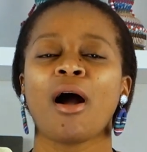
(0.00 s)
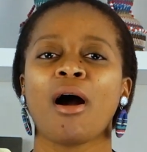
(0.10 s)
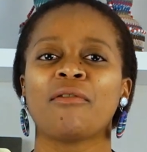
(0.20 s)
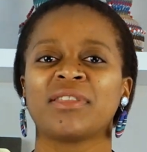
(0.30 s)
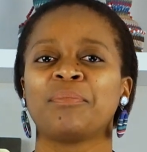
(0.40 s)

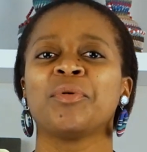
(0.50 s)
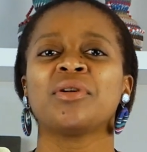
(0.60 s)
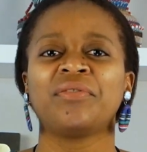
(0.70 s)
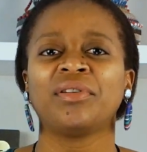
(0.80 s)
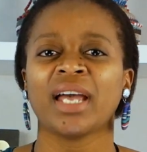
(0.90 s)
of the
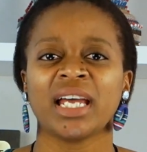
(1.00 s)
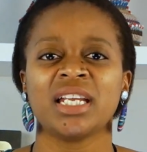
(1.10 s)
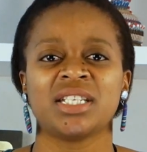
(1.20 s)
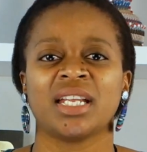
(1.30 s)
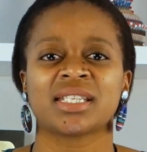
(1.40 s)
beautiful
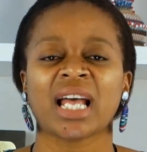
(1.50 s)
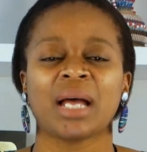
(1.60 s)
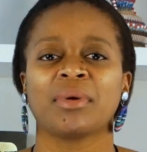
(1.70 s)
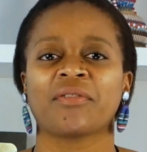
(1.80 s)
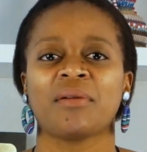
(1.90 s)
energy that's
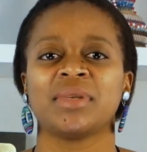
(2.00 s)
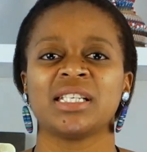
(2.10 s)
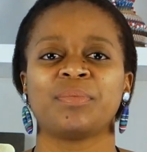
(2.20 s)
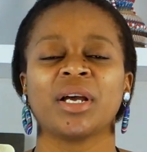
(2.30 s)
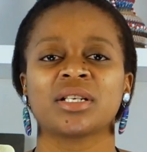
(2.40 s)
coming from
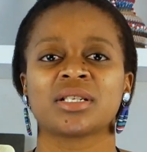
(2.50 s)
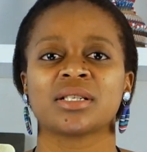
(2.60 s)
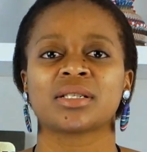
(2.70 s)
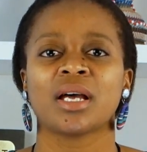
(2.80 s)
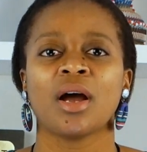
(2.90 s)
these
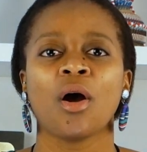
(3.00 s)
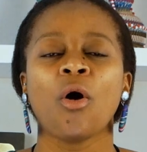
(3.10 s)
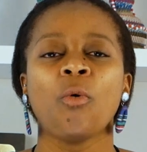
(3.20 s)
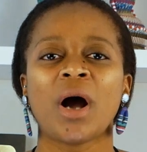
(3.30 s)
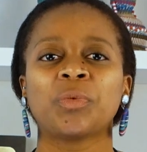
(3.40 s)
pictures.
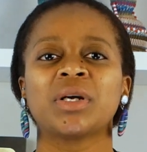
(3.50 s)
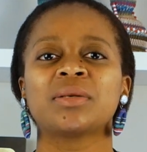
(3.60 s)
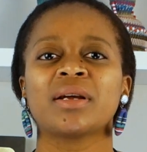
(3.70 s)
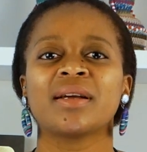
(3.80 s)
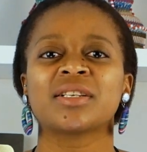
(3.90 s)
What would
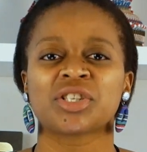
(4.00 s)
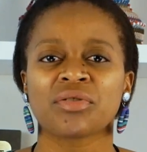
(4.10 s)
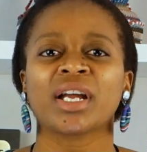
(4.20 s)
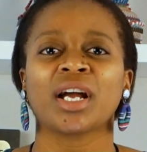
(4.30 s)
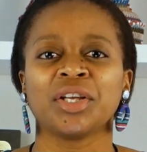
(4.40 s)

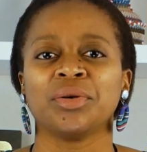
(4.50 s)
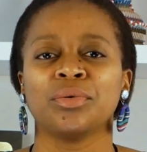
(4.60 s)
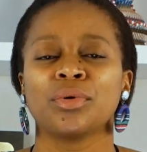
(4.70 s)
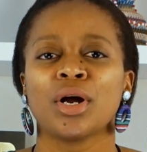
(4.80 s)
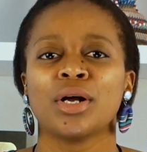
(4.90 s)
trigger you
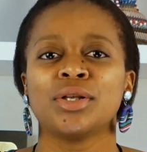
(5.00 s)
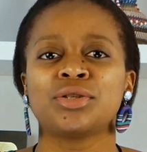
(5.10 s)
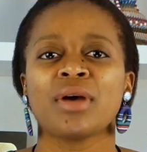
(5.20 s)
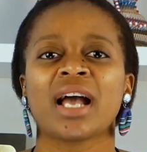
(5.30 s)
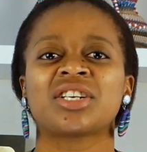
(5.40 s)

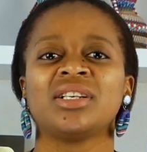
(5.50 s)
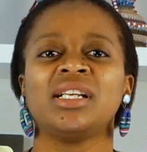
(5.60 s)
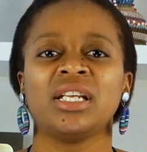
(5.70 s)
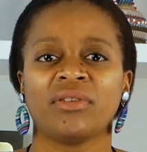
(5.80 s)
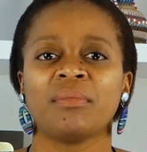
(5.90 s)
to actually
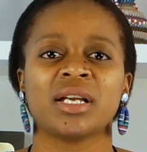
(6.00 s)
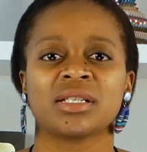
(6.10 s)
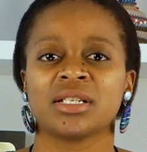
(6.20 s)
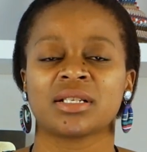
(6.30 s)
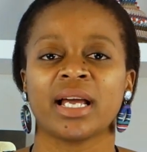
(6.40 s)
leave a
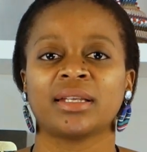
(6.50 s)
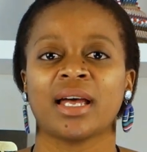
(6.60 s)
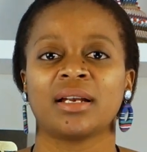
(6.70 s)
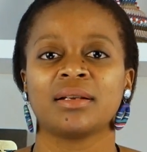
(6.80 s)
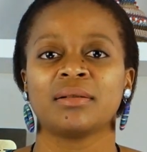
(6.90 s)
message like
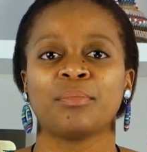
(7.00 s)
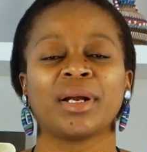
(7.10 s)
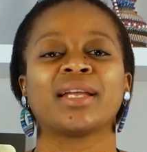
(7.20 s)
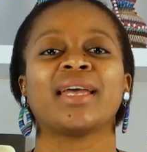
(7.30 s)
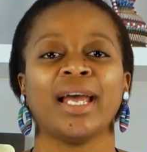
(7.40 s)
that? But
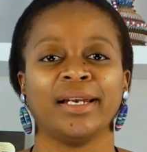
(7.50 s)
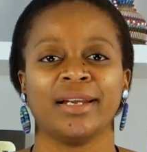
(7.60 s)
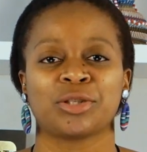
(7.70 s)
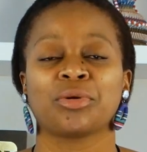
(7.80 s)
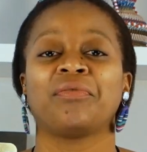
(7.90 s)
again,
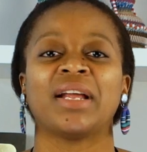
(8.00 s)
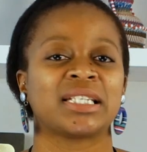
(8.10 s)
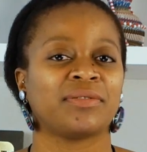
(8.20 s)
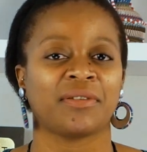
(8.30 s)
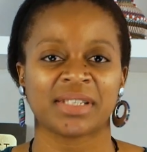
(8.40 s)
it's
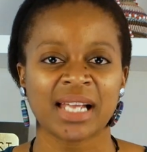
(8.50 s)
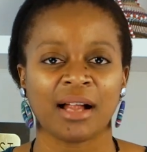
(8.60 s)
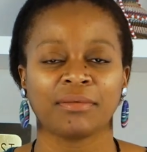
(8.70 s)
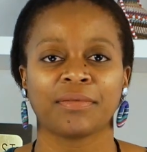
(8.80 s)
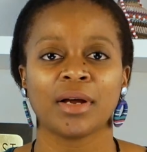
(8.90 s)
reflective of
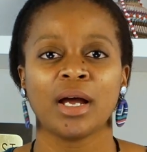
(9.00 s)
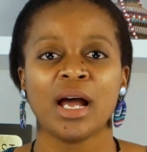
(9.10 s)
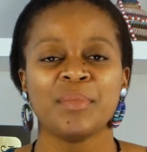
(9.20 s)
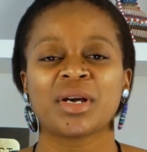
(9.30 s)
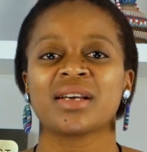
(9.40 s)
self.
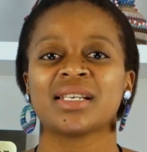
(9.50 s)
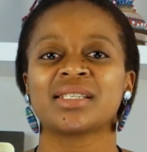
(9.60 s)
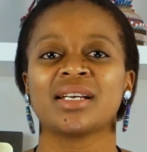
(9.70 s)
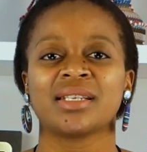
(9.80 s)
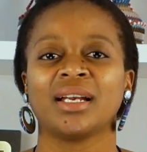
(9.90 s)
Because there's
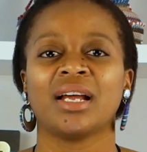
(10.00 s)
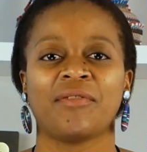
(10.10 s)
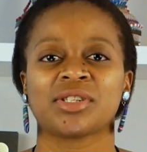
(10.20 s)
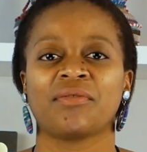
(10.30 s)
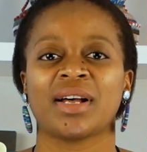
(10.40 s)
certain
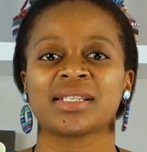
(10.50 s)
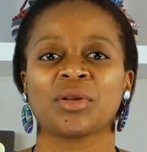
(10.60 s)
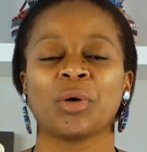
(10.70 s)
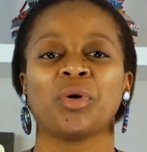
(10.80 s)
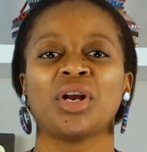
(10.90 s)
levels of us
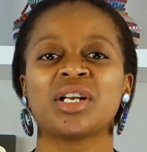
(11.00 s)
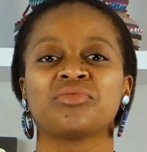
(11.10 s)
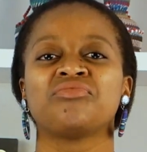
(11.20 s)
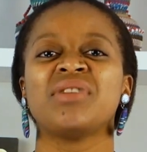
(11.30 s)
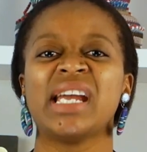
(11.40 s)
that we're not
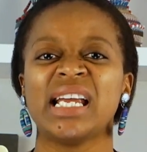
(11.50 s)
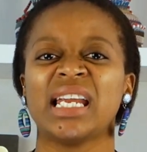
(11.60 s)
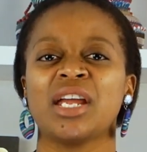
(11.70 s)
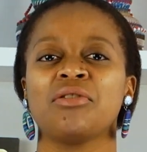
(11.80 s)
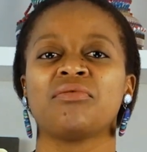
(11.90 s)

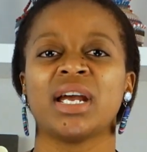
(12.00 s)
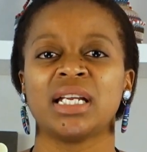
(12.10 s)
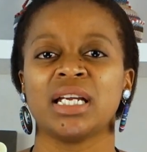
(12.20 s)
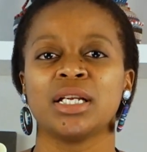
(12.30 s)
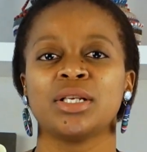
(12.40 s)
really
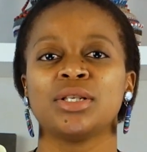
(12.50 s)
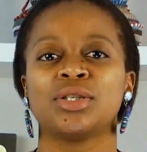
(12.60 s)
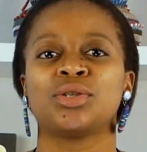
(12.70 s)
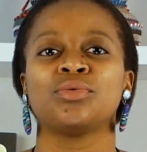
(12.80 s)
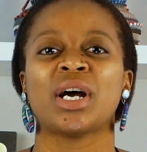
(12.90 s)
ready
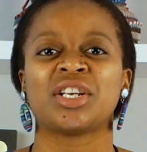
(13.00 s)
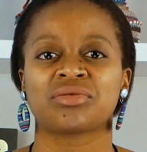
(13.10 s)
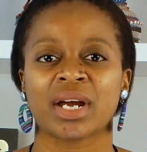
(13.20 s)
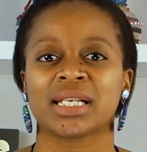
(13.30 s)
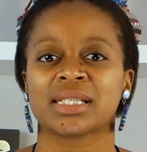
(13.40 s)
to
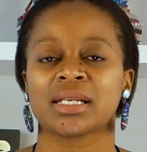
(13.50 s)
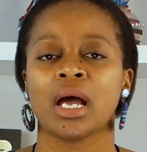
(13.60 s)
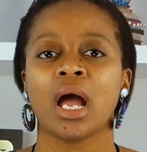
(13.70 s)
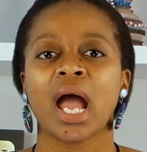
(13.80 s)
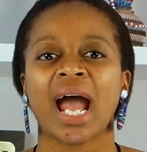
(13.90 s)
address
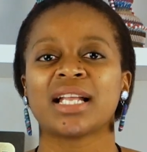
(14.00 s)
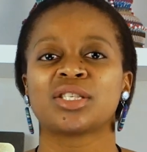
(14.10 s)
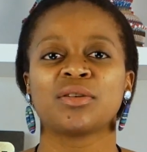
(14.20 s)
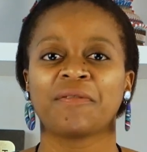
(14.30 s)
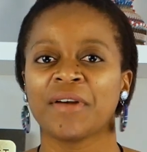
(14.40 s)
and
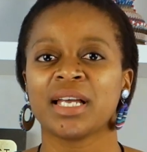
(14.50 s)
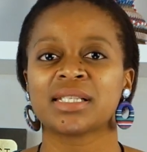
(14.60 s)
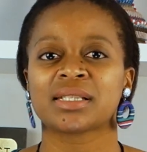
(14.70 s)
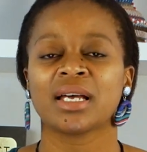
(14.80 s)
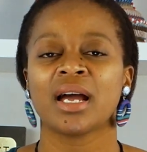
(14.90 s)
to
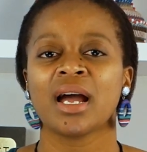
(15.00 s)
face.